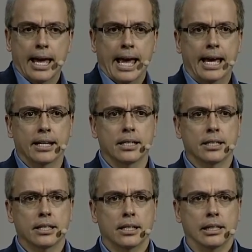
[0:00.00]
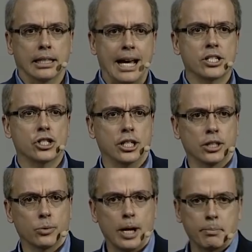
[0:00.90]
And last
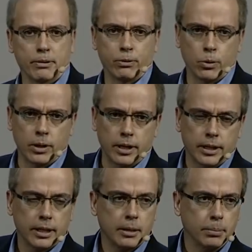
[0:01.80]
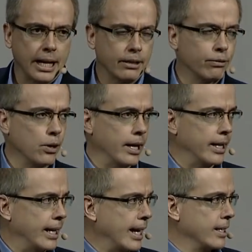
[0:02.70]
year, right before Black
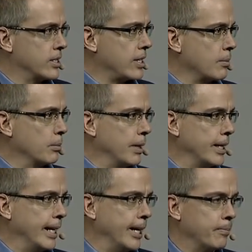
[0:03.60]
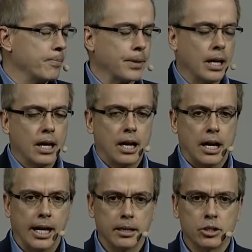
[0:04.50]
Friday and Cyber Monday,
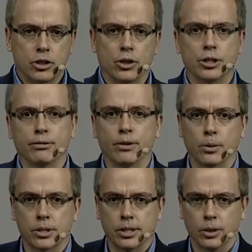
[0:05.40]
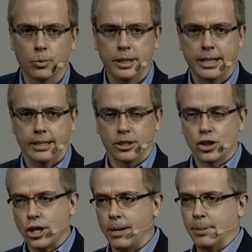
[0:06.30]
I turned to focus on the retail and
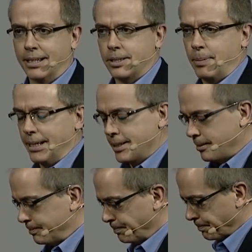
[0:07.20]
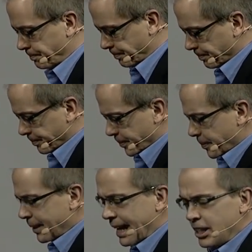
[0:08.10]
shopping space.
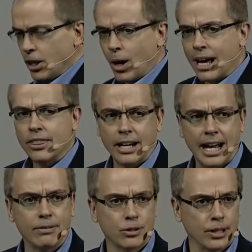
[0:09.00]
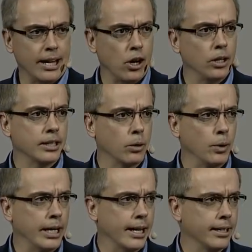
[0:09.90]
And you know, I thought after that holiday
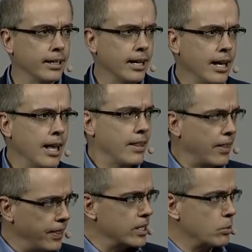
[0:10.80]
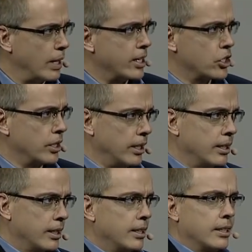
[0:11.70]
weekend that things would actually
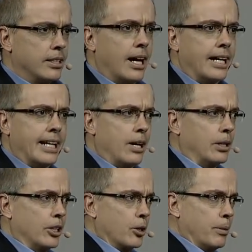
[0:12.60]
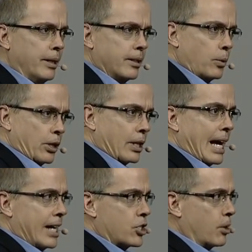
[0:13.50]
die down a little bit and we could
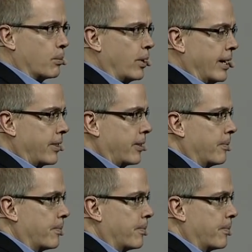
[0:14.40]
catch our breath.